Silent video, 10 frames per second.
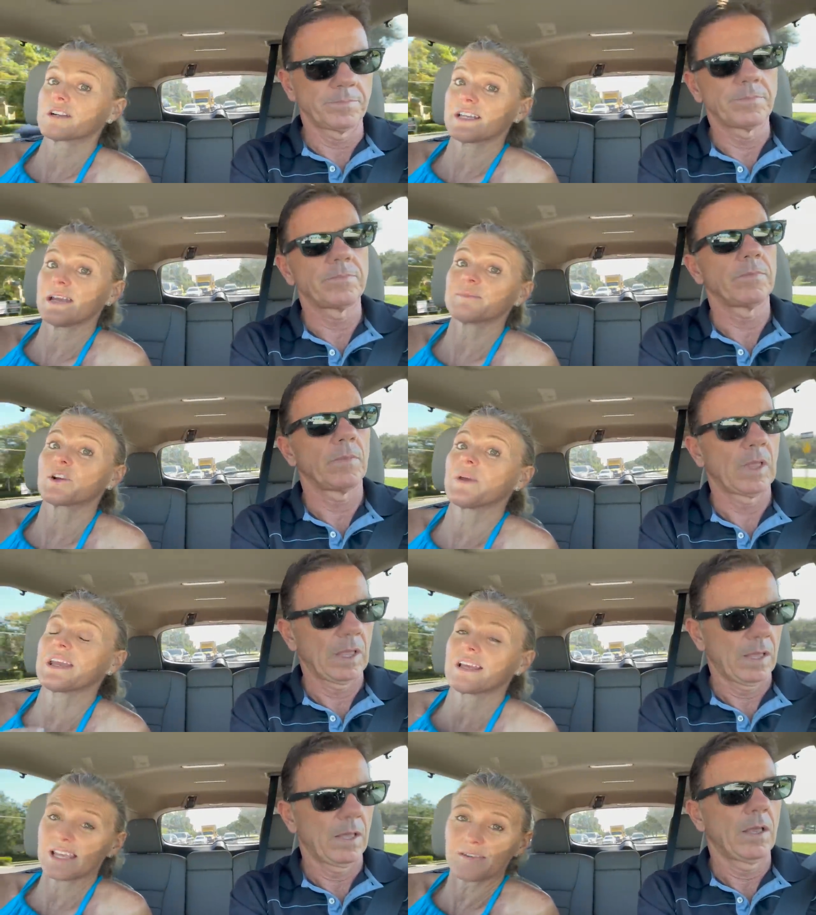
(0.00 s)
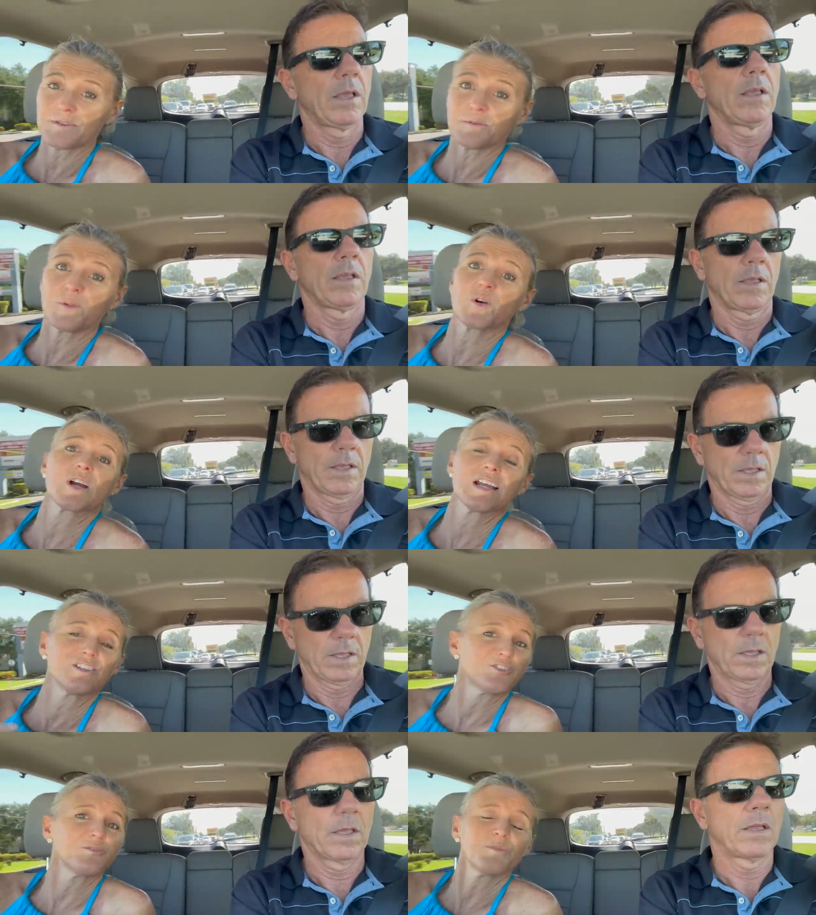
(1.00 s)
Speaker 1: team so we can give you more
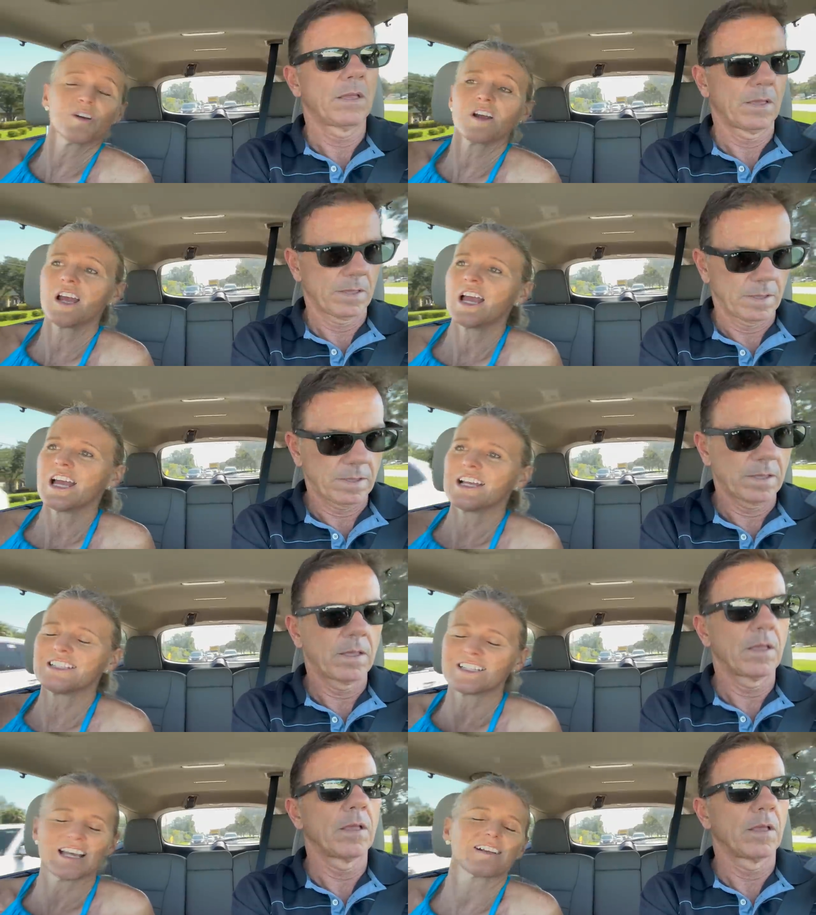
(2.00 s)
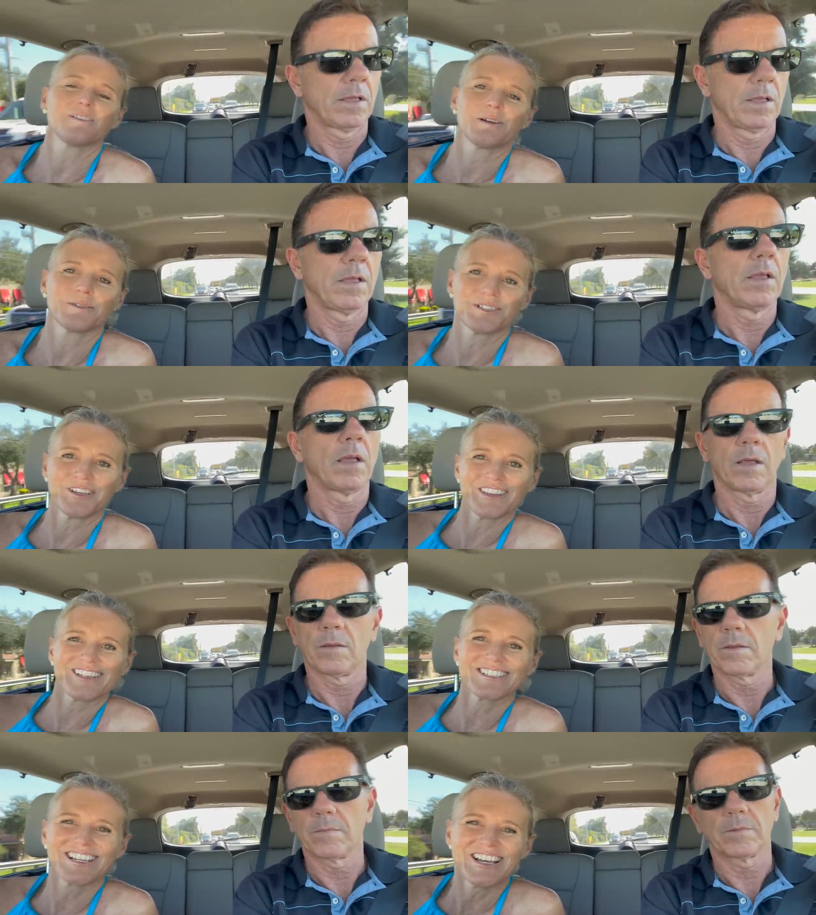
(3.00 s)
and do more is exactly why we're doing
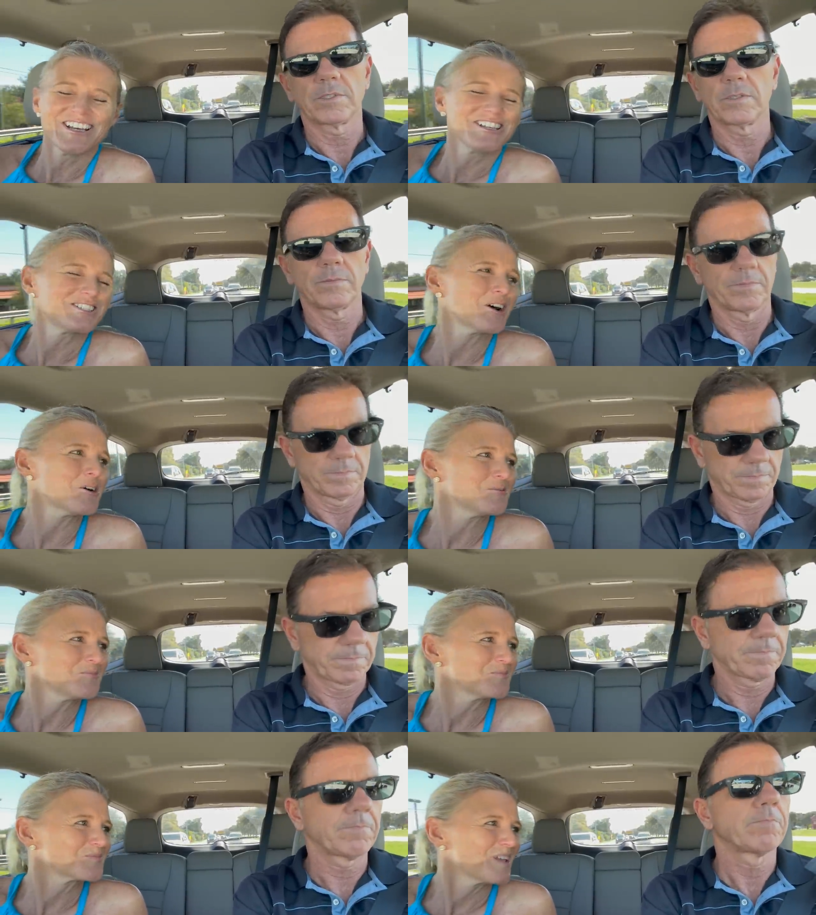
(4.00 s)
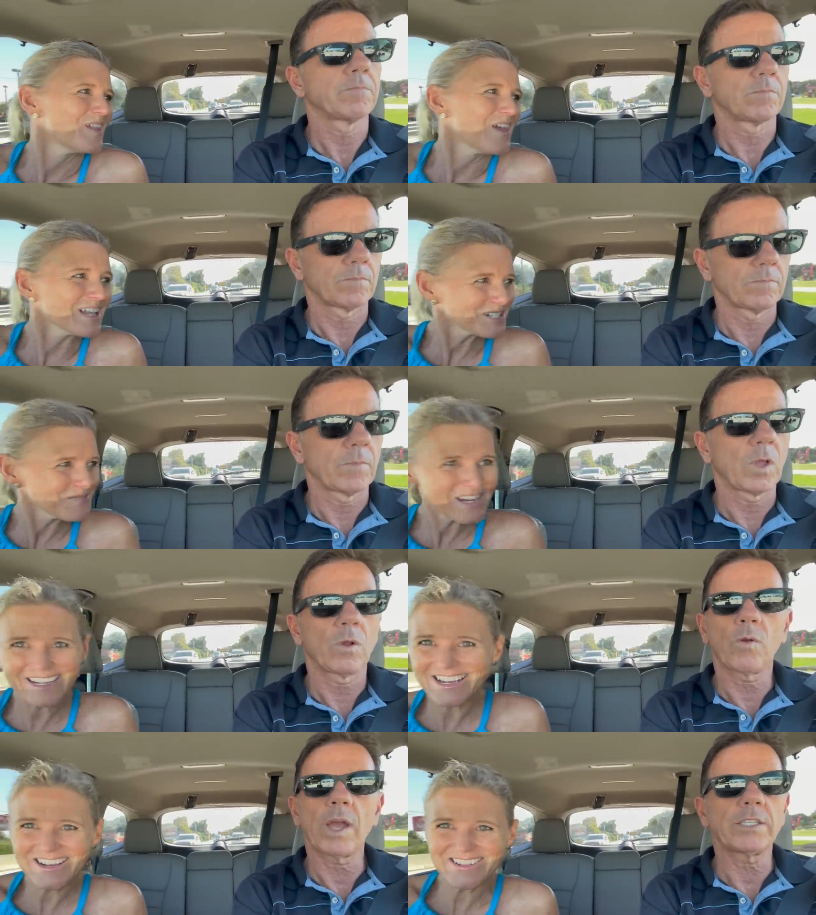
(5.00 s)
this. So that's our big
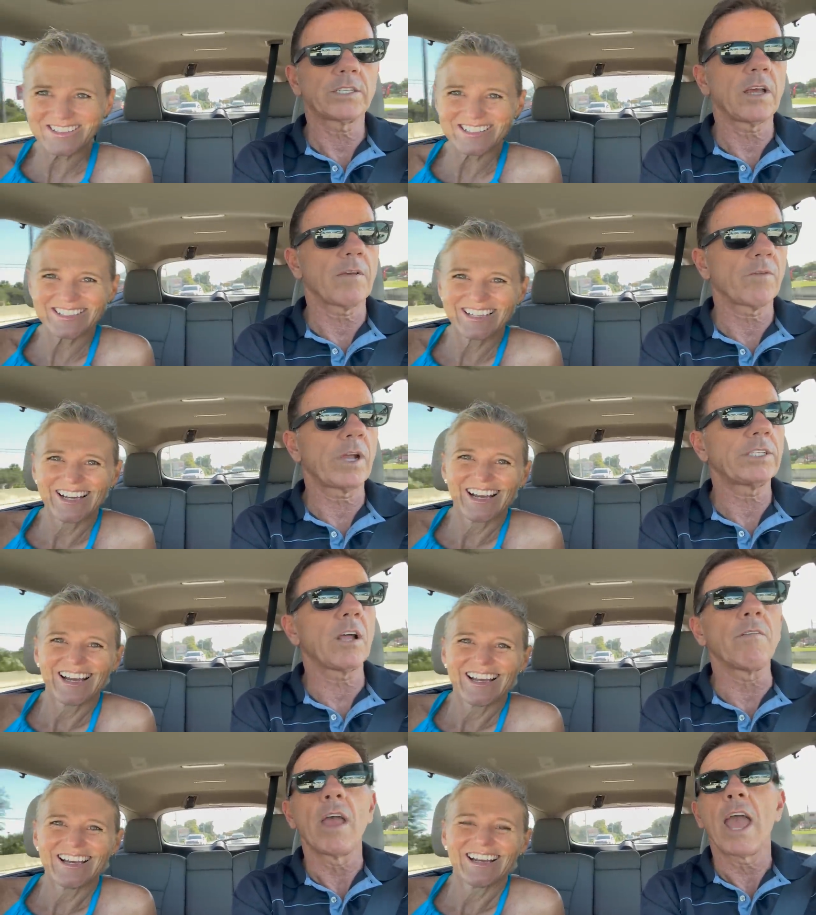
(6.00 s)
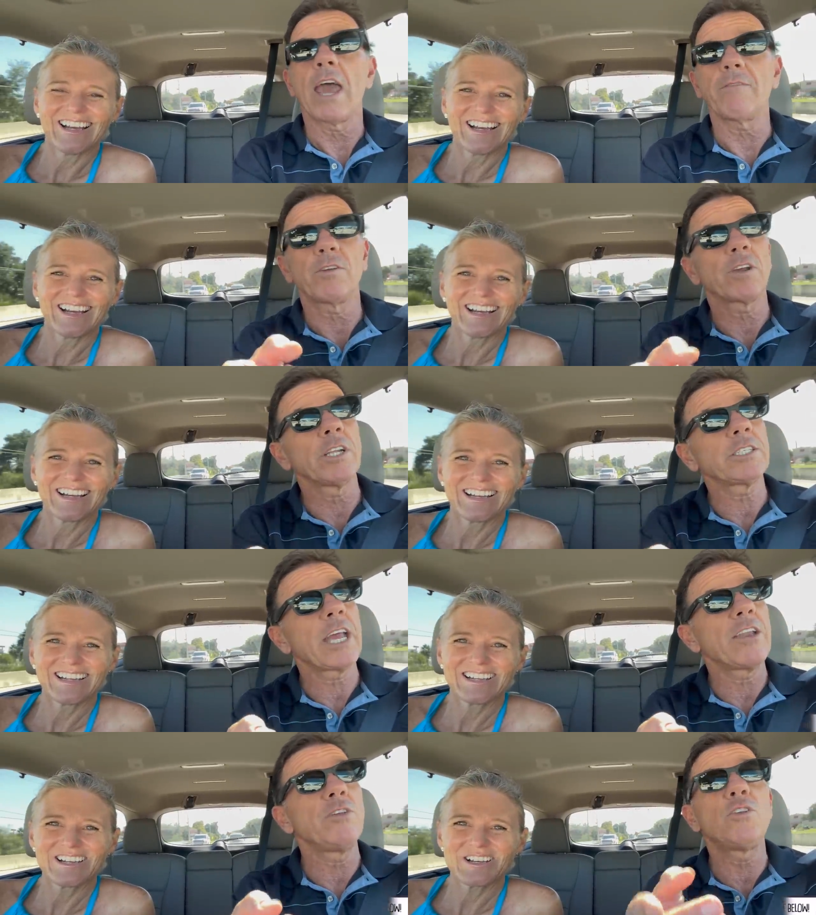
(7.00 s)
news.
Speaker 2: Great stuff. Great stuff. And if you're going to
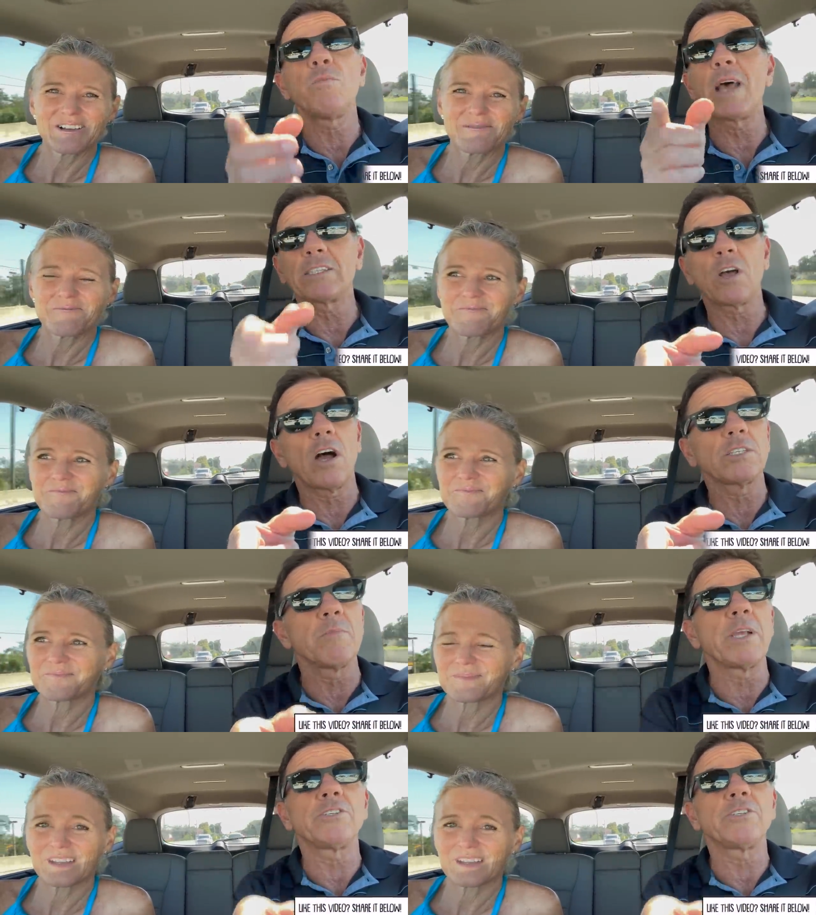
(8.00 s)
stay on YouTube, that's awesome. Make